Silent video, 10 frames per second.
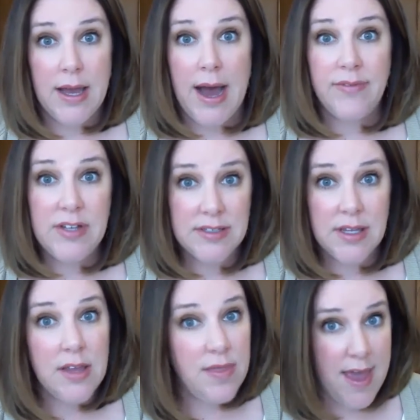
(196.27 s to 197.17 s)

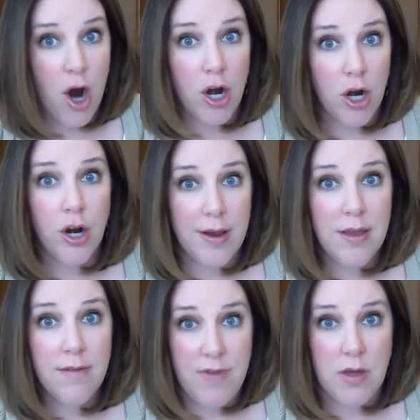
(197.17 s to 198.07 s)
obviously they are hurt
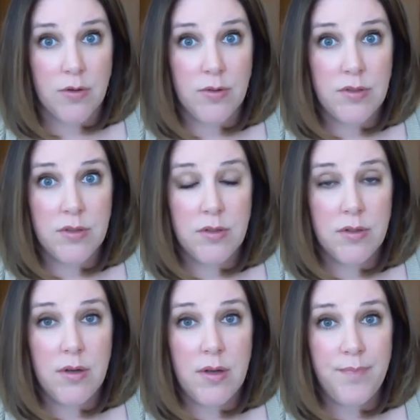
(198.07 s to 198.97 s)
and confused,
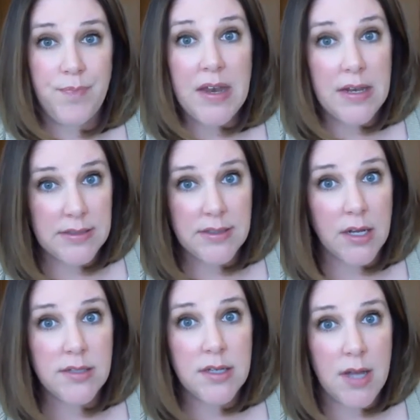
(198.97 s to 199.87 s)
and it
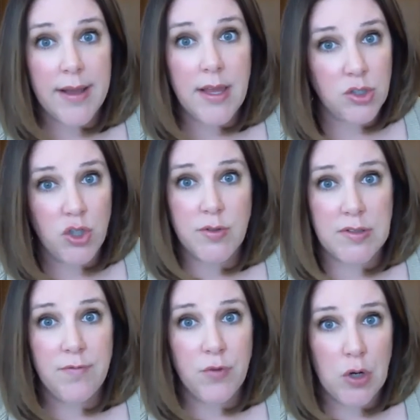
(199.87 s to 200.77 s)
sucks to not get
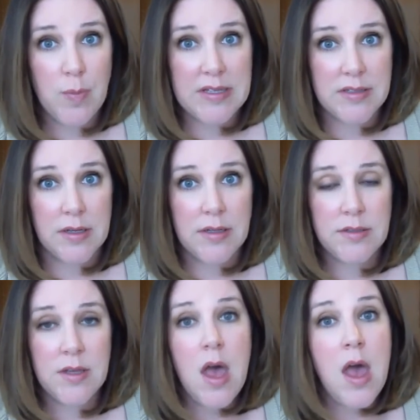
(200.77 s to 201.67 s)
chosen for your
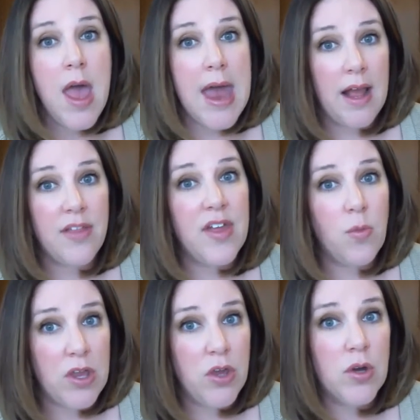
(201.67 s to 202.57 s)
business." And I
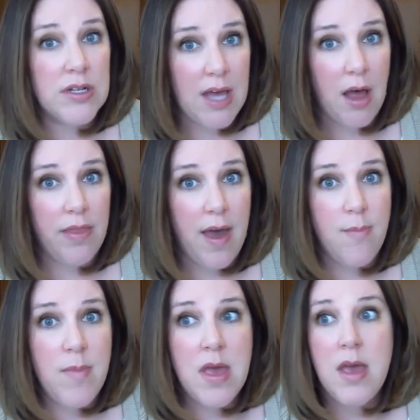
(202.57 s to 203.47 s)
think what you could tell
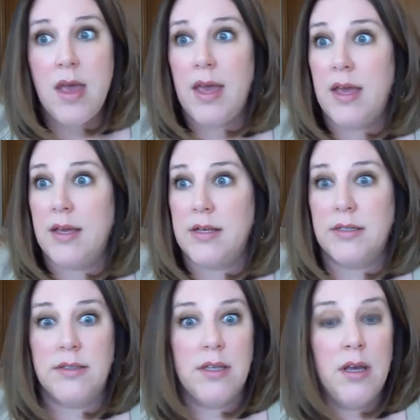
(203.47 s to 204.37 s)
them
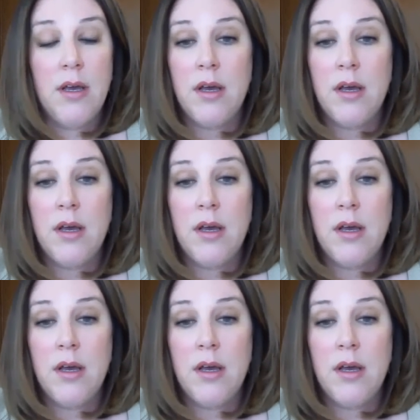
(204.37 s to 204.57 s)
is